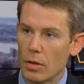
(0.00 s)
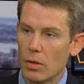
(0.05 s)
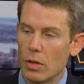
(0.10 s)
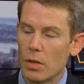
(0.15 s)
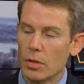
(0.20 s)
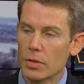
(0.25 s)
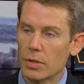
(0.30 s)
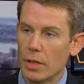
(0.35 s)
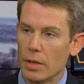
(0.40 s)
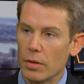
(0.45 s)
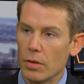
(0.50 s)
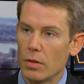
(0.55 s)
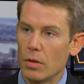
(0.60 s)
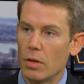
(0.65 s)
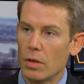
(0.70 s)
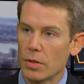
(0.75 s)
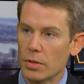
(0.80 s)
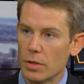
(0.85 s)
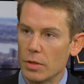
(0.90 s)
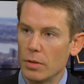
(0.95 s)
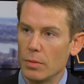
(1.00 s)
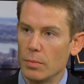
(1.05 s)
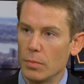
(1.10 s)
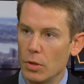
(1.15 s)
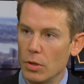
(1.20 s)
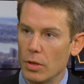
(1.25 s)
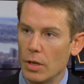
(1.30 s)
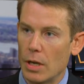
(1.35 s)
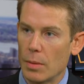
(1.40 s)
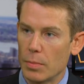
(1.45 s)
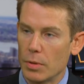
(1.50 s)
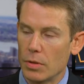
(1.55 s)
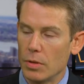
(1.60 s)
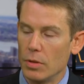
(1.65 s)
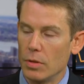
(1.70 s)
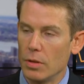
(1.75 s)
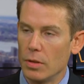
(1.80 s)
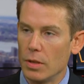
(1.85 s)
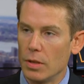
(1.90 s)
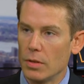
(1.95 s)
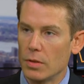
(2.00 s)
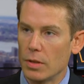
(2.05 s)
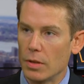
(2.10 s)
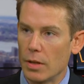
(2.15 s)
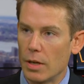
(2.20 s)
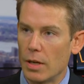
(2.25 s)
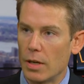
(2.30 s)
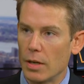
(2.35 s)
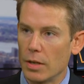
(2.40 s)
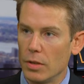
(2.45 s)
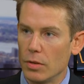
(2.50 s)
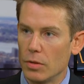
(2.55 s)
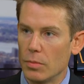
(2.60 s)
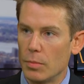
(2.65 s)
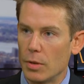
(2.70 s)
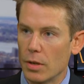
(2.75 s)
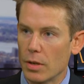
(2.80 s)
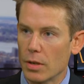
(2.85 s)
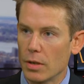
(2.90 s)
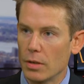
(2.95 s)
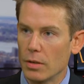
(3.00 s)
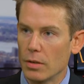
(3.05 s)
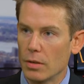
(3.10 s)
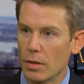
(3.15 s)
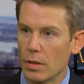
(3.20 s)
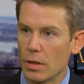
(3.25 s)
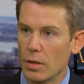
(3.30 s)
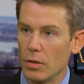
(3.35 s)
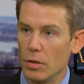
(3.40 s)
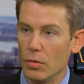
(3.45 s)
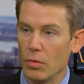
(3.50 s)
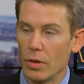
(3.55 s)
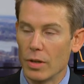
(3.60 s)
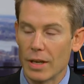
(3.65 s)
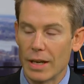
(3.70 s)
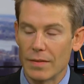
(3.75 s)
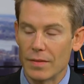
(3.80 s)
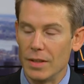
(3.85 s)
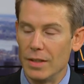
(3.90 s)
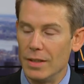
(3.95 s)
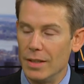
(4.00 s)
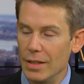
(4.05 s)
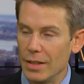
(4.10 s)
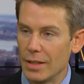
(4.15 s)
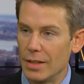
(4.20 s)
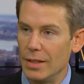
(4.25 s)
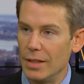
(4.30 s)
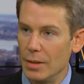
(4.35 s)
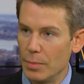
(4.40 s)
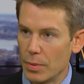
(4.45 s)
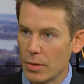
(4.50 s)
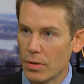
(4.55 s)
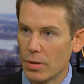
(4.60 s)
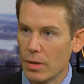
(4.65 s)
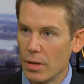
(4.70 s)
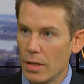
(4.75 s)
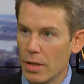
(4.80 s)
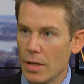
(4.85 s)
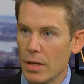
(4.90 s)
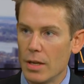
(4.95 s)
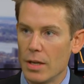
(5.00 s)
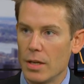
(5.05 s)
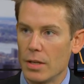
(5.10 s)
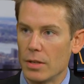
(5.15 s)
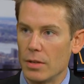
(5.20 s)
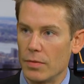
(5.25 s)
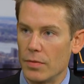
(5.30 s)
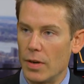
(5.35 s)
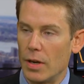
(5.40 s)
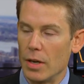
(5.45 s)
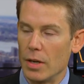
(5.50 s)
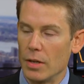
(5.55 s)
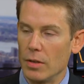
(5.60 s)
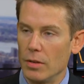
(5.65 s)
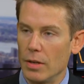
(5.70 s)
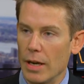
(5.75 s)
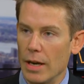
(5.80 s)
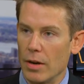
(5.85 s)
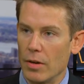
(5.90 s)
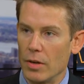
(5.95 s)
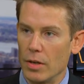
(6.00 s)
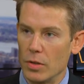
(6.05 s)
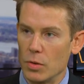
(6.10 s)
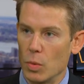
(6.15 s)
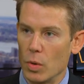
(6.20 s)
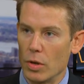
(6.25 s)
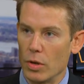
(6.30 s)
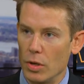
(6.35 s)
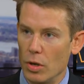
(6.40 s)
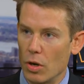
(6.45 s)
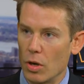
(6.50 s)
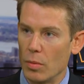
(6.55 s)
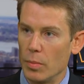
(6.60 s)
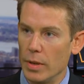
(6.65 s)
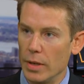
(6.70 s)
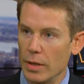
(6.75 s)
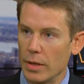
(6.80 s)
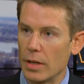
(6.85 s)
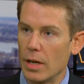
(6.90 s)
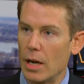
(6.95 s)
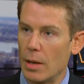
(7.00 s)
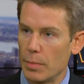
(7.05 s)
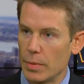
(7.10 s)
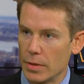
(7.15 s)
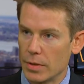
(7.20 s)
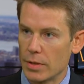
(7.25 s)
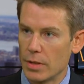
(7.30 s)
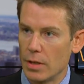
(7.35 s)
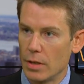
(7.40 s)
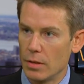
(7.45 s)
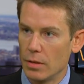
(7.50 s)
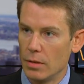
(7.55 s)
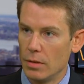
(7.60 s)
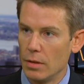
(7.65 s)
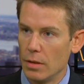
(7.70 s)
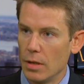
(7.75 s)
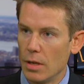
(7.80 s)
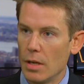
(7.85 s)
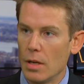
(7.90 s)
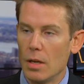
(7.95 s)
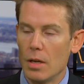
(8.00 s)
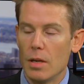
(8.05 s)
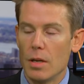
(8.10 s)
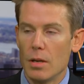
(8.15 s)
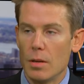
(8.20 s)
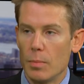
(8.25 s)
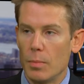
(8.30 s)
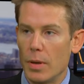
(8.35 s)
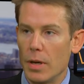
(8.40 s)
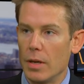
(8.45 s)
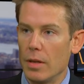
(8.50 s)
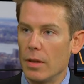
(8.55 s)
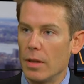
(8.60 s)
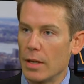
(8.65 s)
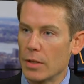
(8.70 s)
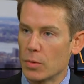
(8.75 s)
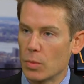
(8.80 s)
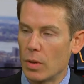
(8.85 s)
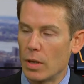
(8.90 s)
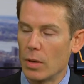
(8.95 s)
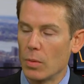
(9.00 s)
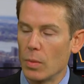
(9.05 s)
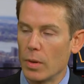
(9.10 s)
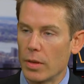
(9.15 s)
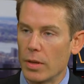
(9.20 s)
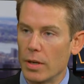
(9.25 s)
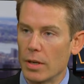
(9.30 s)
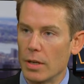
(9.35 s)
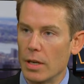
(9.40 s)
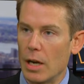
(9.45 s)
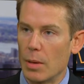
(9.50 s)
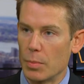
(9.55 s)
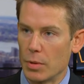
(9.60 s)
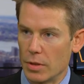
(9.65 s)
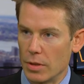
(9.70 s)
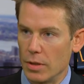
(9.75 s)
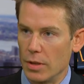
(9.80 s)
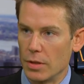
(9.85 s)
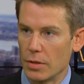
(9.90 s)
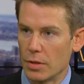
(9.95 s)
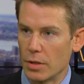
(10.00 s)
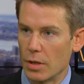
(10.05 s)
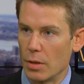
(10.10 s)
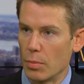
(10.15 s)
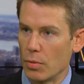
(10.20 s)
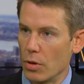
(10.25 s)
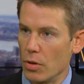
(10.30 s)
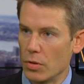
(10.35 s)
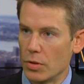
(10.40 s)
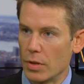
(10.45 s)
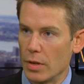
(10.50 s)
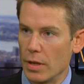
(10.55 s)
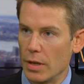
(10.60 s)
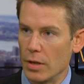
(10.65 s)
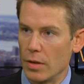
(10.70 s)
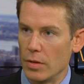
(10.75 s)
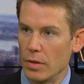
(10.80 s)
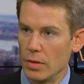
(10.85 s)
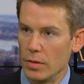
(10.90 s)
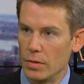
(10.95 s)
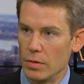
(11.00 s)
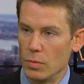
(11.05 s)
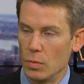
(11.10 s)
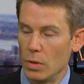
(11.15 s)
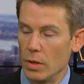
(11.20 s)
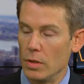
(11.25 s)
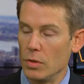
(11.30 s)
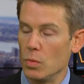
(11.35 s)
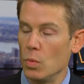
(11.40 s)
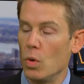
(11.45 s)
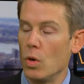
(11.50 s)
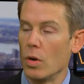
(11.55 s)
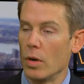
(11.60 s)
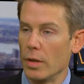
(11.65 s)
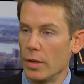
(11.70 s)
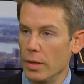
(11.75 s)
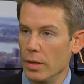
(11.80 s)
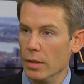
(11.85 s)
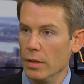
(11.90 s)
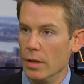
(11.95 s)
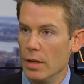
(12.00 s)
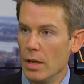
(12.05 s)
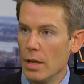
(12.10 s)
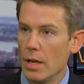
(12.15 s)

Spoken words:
long side, there are some good opportunities in the high-yield market. You really have to dig deeper to find areas where you are being compensated. But that's why we think an opportunistic approach there is warranted.